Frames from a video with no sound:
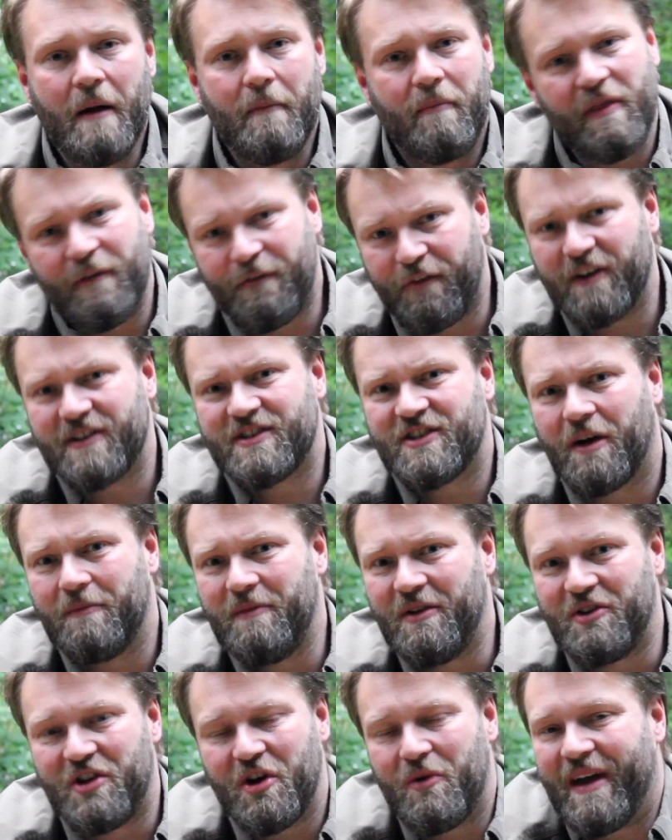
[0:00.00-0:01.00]
But the first time
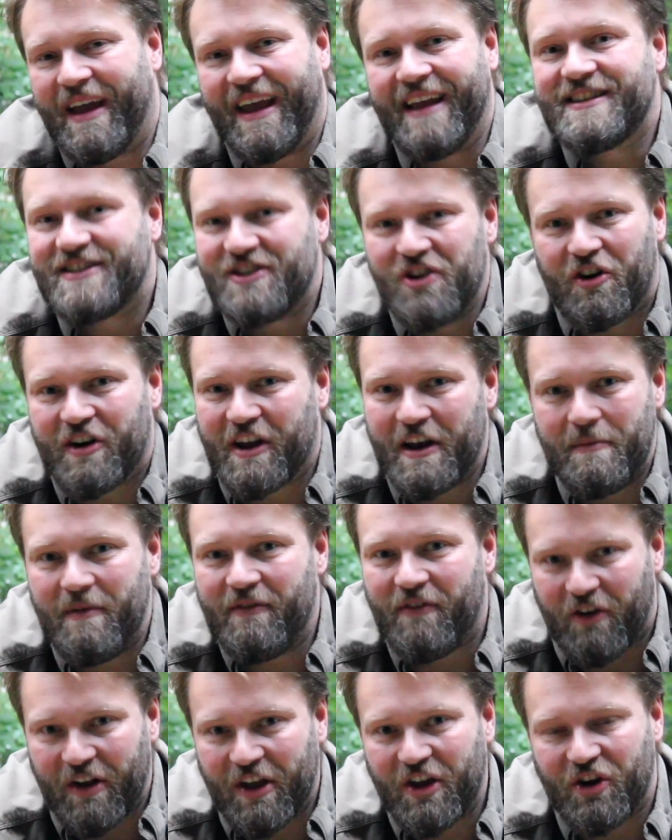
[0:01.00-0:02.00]
you do it, it's not going to be
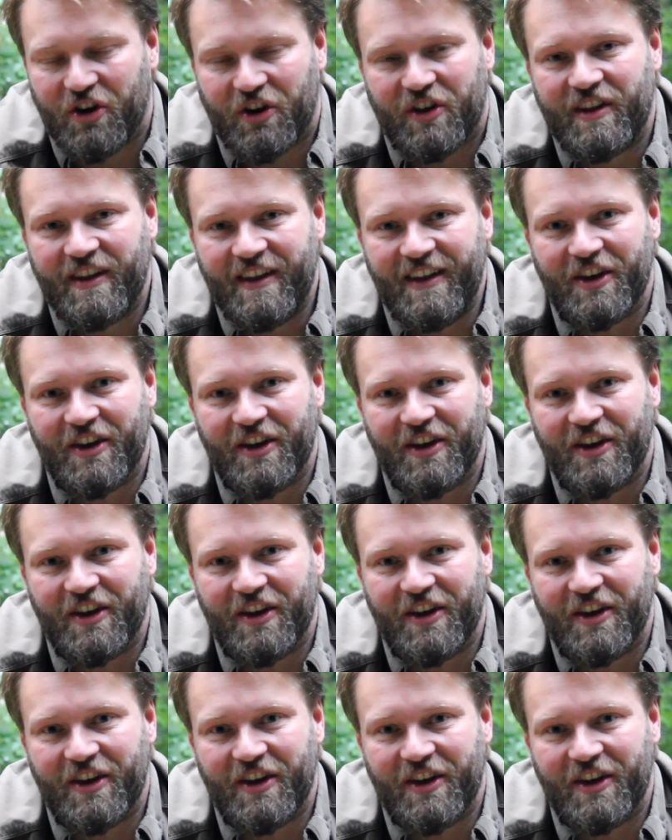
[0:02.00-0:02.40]
very good.